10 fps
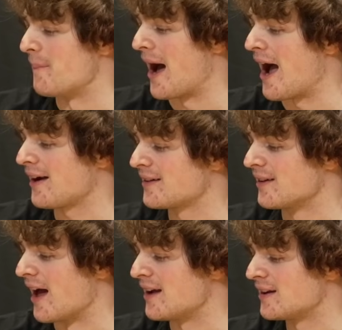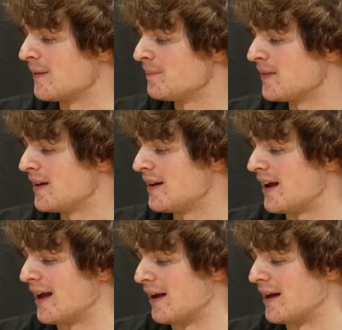back, like,
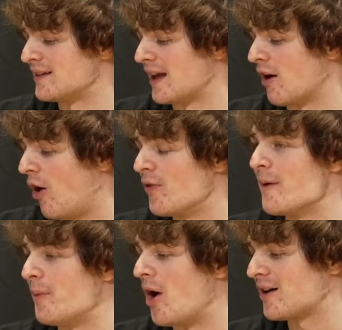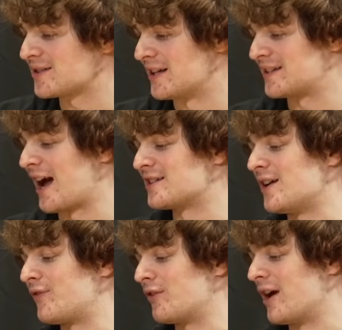it, it, it on the box, it's had
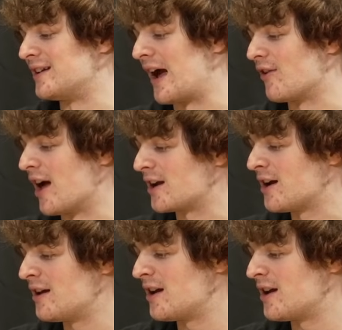something written down like,